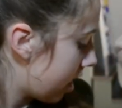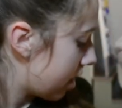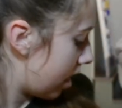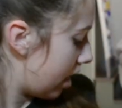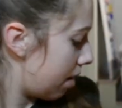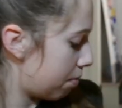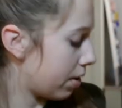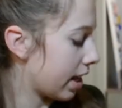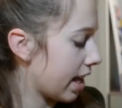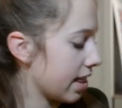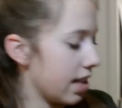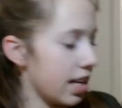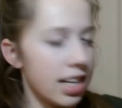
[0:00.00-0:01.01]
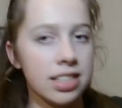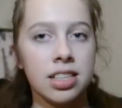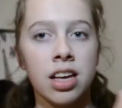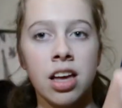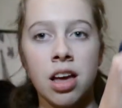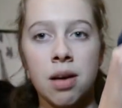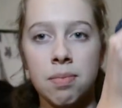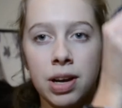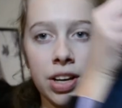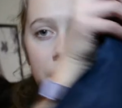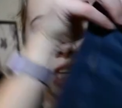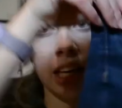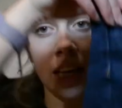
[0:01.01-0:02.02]
Then I'm bringing these
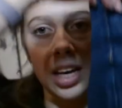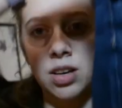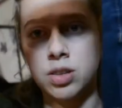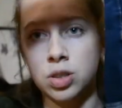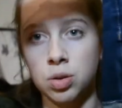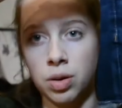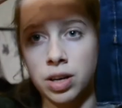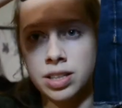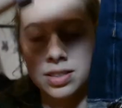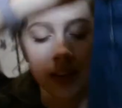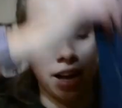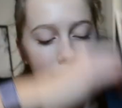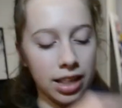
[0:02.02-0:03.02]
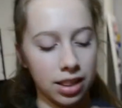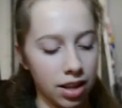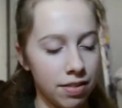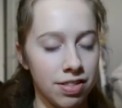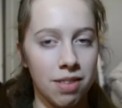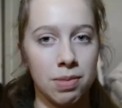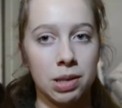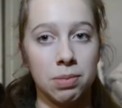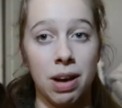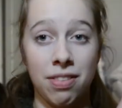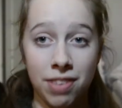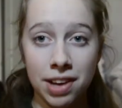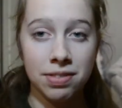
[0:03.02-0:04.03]
American Eagle shorts. I love them. They're my
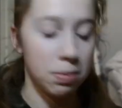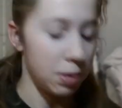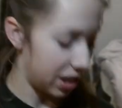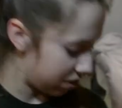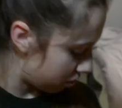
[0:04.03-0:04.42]
favorite pair of